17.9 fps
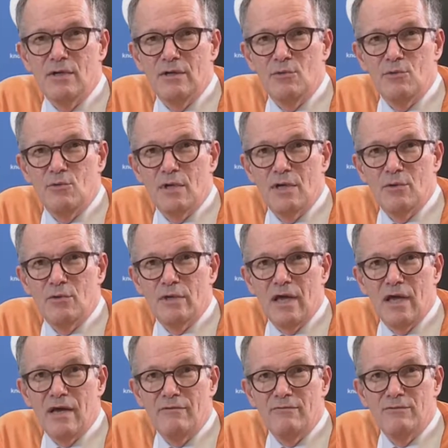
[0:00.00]
where we
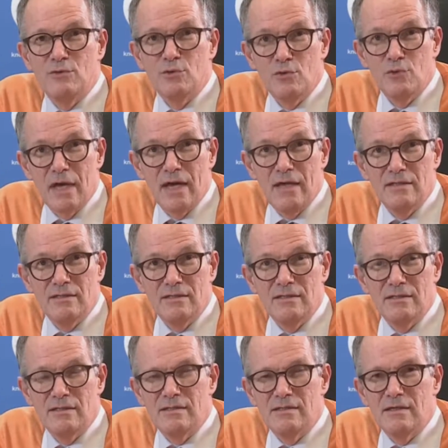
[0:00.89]
have 2
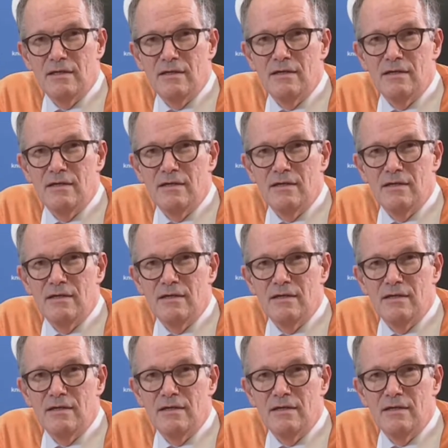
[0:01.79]
cases